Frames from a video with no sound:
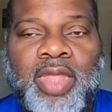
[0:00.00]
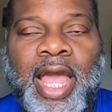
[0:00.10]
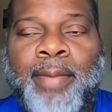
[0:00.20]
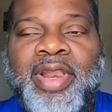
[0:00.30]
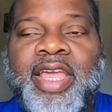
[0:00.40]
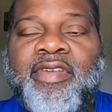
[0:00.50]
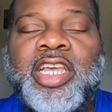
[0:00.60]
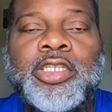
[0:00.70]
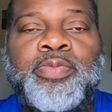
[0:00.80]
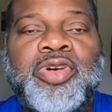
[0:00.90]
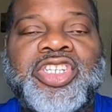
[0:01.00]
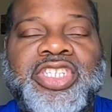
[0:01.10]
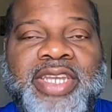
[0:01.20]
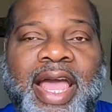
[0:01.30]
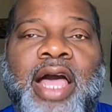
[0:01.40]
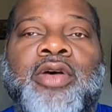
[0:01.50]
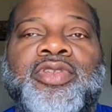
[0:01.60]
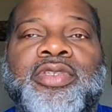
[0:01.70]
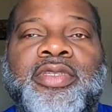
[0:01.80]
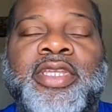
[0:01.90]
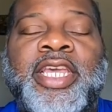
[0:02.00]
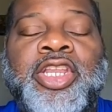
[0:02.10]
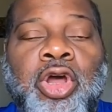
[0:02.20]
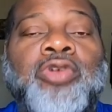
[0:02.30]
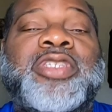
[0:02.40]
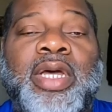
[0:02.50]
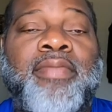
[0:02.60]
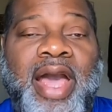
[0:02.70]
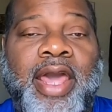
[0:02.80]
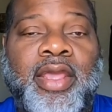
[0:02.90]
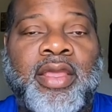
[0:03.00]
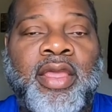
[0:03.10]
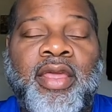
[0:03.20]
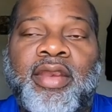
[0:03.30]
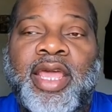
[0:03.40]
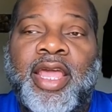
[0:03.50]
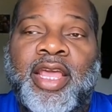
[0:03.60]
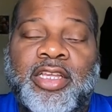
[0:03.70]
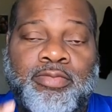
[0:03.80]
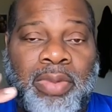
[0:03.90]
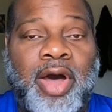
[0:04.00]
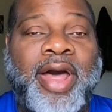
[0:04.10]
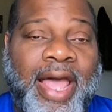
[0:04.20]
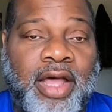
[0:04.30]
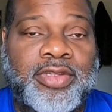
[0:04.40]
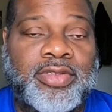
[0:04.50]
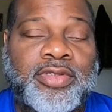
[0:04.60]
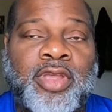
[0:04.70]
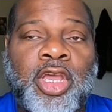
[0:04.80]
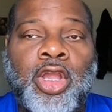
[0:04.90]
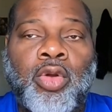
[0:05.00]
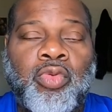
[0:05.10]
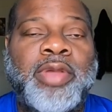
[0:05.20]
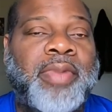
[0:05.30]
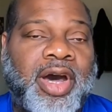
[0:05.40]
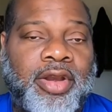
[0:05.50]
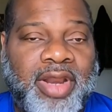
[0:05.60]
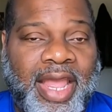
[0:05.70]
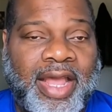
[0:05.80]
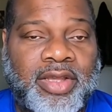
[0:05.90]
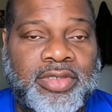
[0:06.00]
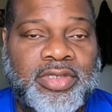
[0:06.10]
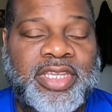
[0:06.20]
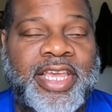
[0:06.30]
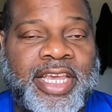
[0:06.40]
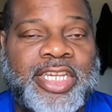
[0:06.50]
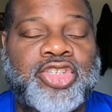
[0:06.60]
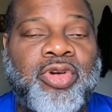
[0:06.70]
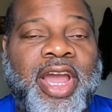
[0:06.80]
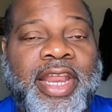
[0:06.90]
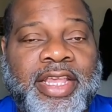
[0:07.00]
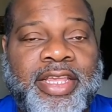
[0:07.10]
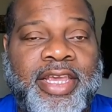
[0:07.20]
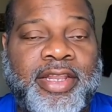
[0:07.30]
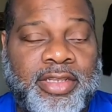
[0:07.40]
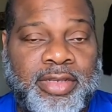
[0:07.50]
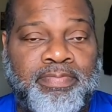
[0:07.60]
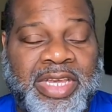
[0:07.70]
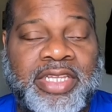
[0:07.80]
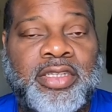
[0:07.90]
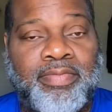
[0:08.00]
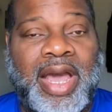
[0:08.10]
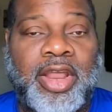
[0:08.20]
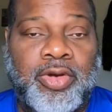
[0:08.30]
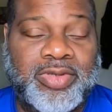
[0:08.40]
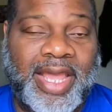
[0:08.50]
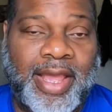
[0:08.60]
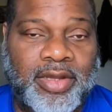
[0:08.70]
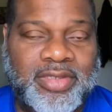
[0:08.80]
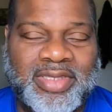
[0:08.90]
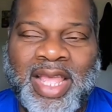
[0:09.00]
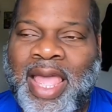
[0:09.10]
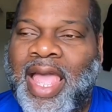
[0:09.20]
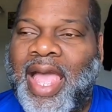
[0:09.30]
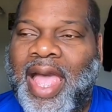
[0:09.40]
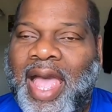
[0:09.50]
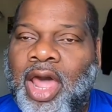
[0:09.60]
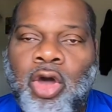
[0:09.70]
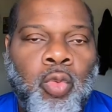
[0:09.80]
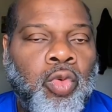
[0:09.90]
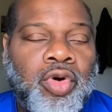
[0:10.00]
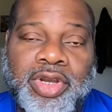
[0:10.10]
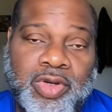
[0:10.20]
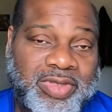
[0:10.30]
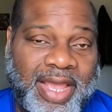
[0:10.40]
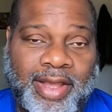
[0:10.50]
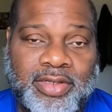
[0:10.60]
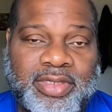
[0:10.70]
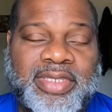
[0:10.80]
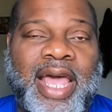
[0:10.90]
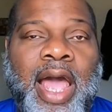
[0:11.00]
I believe he's pushing houses. He knows somebody that has bought houses, remodeled houses, and he's trying to get me to buy those houses. I don't want those houses.